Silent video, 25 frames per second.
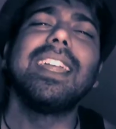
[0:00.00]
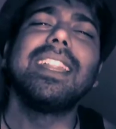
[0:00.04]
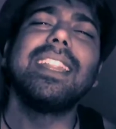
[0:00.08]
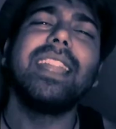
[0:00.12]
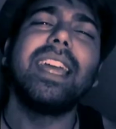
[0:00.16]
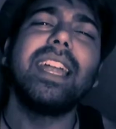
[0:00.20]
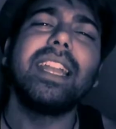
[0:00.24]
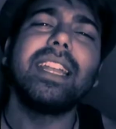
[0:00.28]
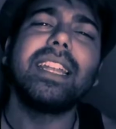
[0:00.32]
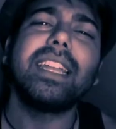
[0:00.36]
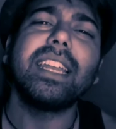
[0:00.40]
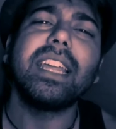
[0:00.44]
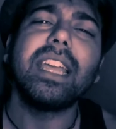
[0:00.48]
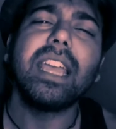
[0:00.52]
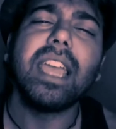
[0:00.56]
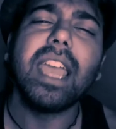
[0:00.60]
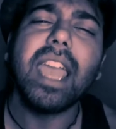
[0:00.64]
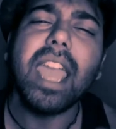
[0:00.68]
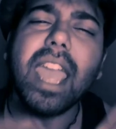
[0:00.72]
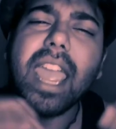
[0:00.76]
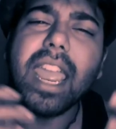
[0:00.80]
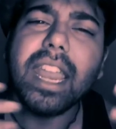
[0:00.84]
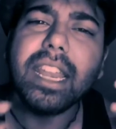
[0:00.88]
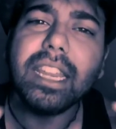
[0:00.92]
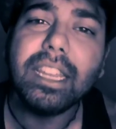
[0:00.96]
that
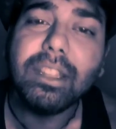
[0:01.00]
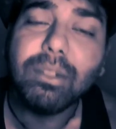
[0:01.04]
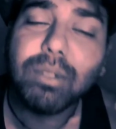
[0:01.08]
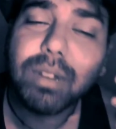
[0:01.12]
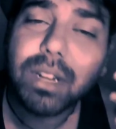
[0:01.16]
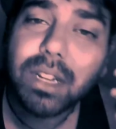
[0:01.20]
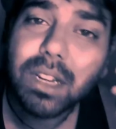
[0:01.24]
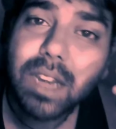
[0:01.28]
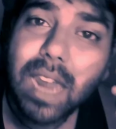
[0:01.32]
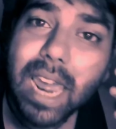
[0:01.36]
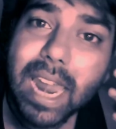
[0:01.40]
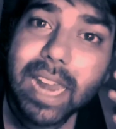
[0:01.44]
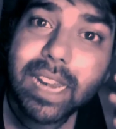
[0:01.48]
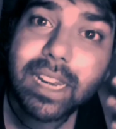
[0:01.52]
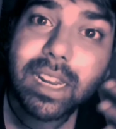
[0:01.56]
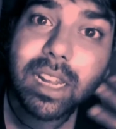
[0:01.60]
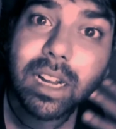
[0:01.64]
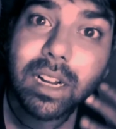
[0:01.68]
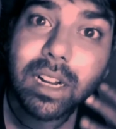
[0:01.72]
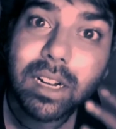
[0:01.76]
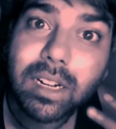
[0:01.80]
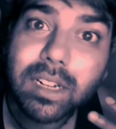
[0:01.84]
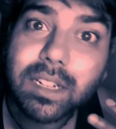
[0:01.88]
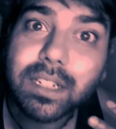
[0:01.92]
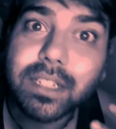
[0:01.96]
anyone had
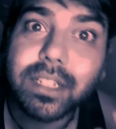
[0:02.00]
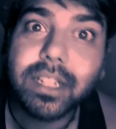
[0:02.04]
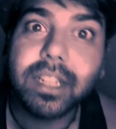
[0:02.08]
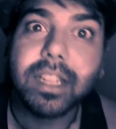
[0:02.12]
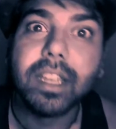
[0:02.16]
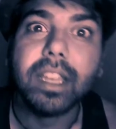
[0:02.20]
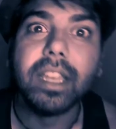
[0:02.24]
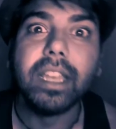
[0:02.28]
heard.